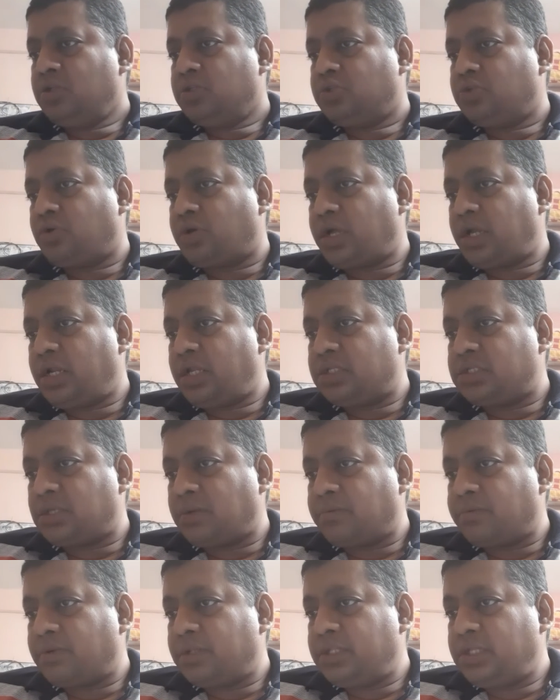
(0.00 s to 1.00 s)
Sukanya
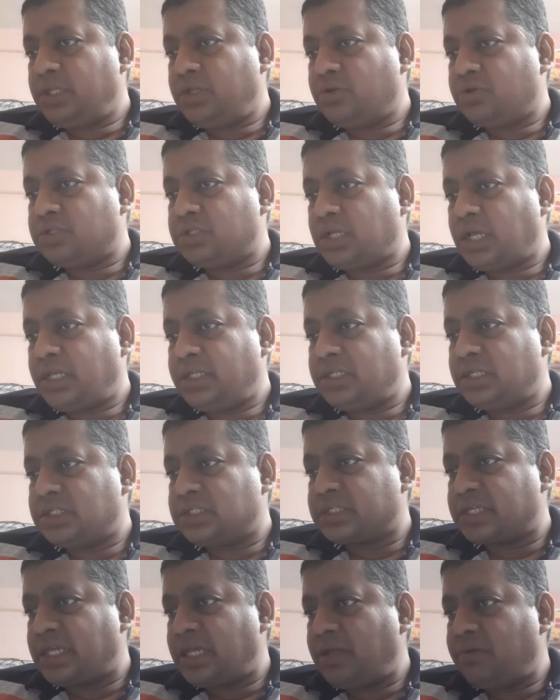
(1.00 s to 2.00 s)
Samriddhi Yojana is a
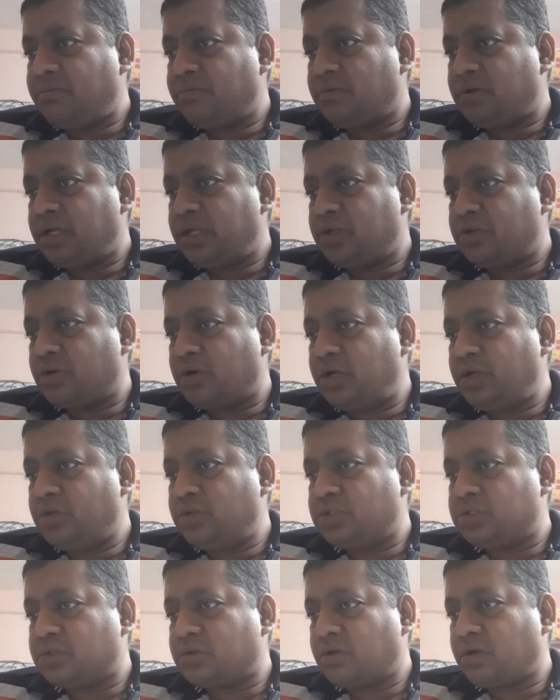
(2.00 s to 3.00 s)
scheme
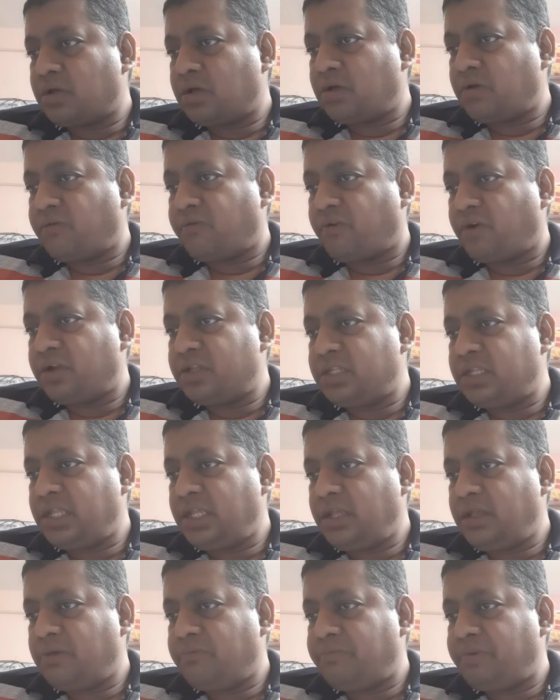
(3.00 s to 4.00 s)
introduced for
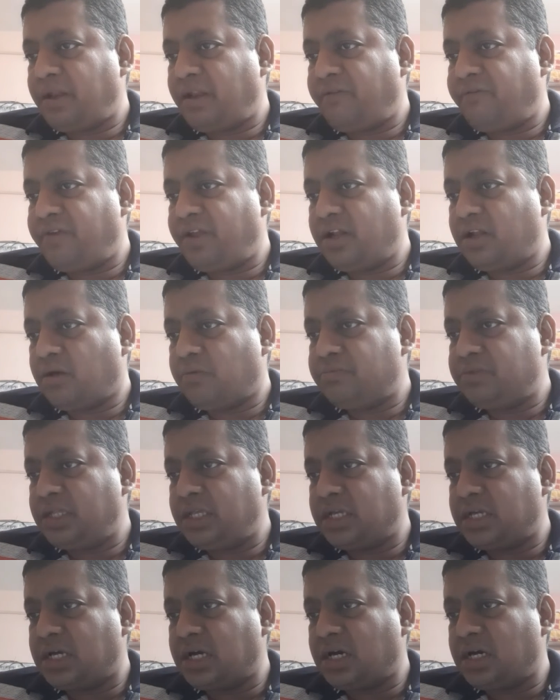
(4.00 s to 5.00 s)
the benefit of
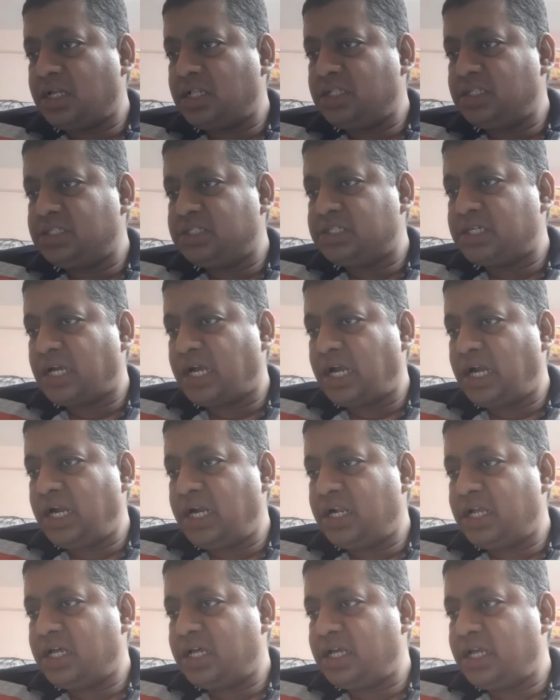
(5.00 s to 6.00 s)
the girl
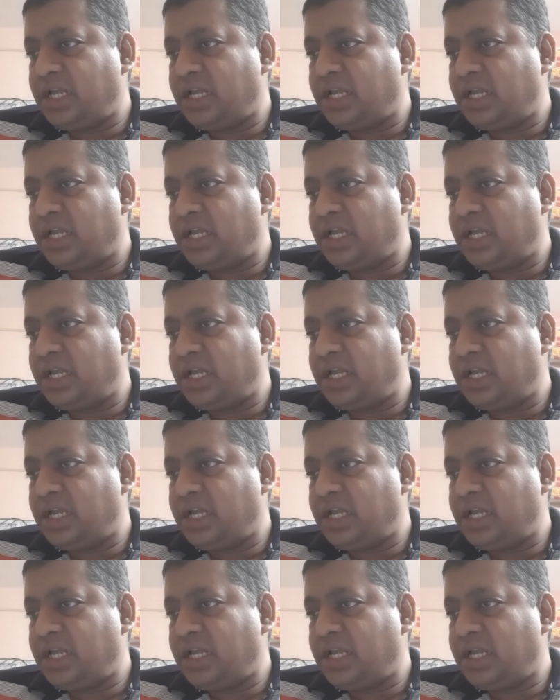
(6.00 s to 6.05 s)
child.